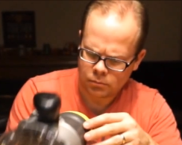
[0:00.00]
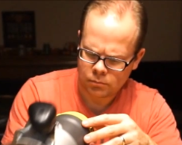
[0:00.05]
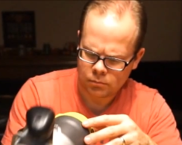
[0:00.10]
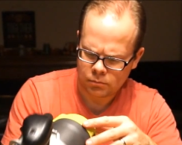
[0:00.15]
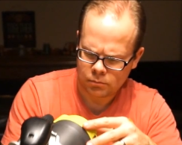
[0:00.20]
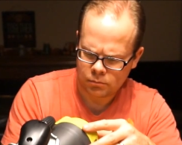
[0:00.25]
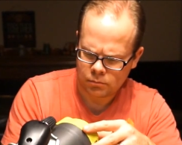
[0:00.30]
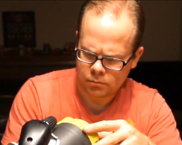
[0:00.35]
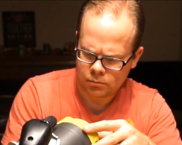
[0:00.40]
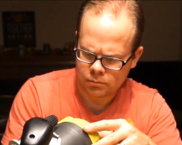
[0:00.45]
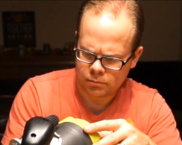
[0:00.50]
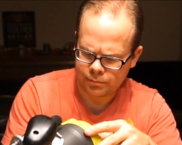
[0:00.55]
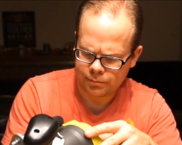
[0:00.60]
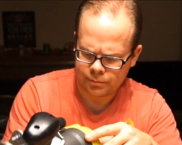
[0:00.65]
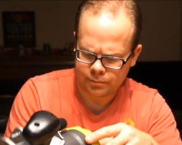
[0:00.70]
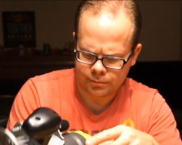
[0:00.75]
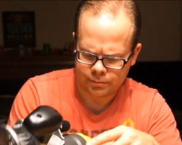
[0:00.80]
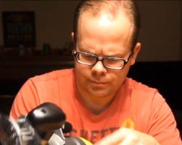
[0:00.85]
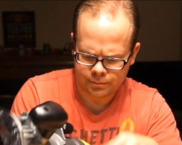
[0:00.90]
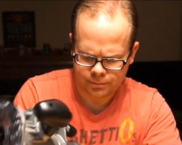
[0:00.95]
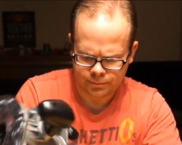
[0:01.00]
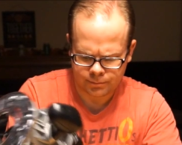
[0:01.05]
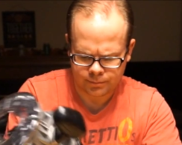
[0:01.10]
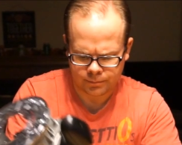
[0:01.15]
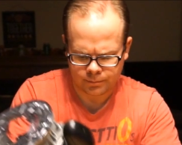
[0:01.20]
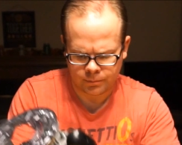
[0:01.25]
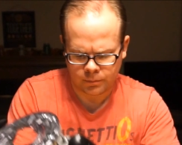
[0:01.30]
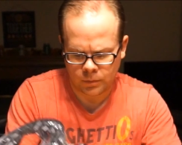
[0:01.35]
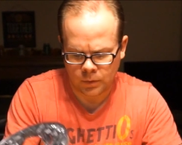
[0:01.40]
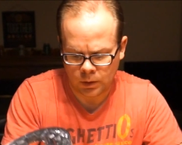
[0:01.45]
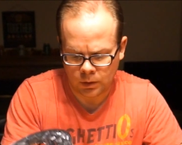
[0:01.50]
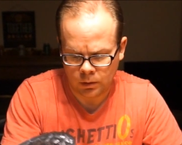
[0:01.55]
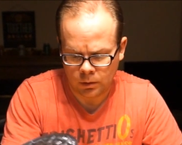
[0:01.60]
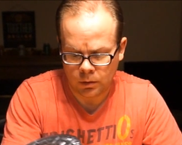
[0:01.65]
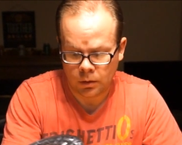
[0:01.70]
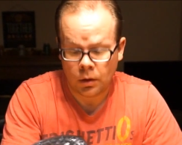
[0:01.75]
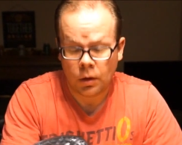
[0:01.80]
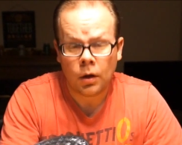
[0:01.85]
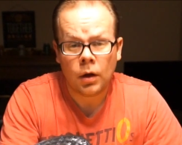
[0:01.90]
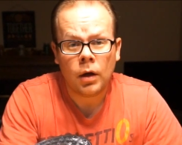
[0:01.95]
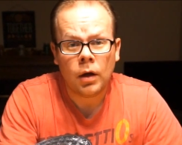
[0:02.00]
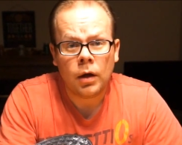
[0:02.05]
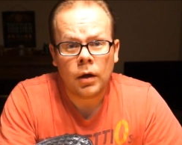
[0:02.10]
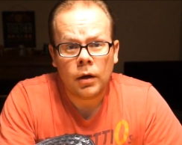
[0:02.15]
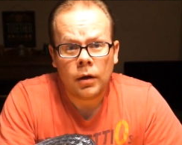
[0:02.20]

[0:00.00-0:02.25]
[no speech]